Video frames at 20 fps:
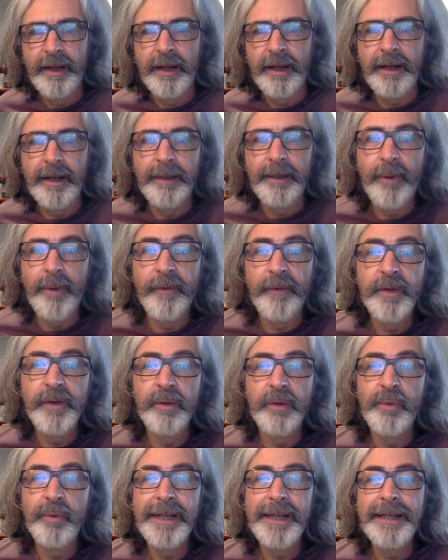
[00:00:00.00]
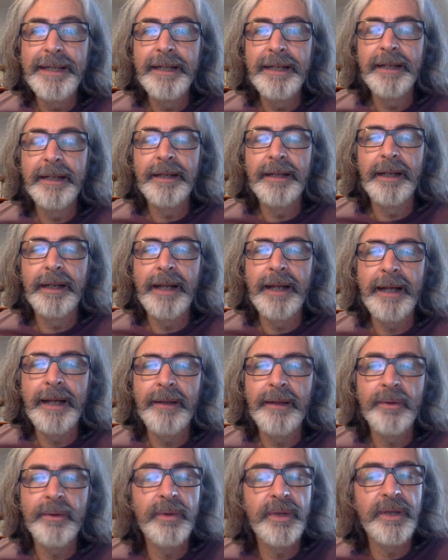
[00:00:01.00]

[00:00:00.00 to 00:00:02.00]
Often reading it aloud,